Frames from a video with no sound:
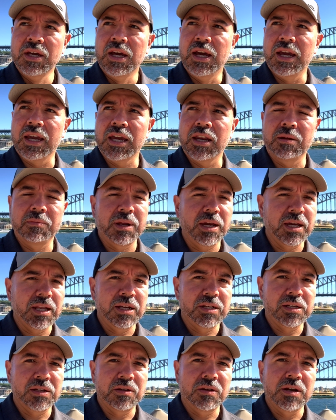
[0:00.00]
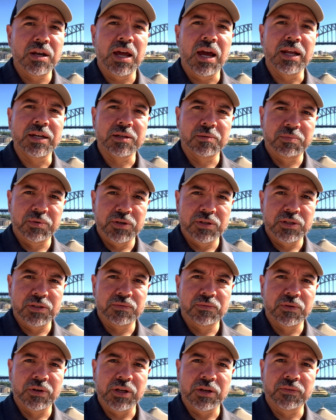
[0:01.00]
Again, I'm not going to tell you not to purchase
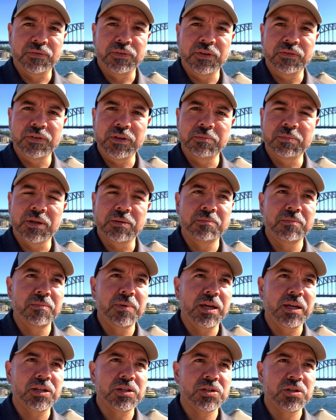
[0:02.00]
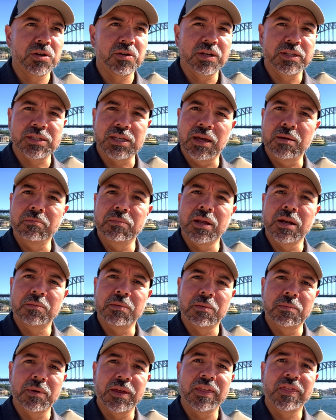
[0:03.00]
40 or 50, but make sure it's at
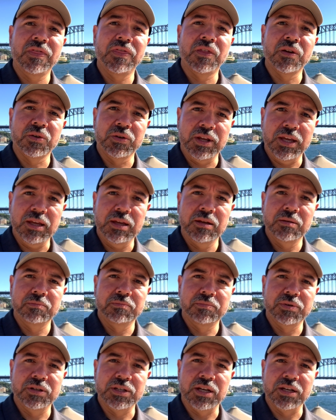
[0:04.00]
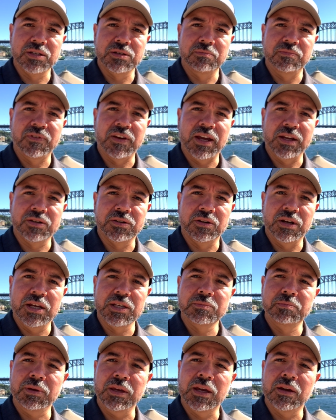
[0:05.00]
minimum a 30 protection factor,
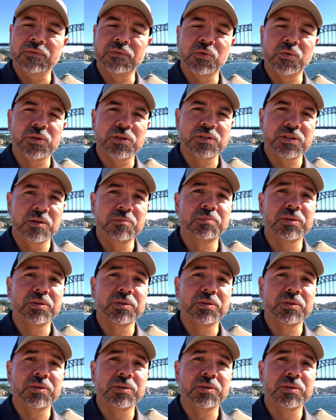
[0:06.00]
SPF or sun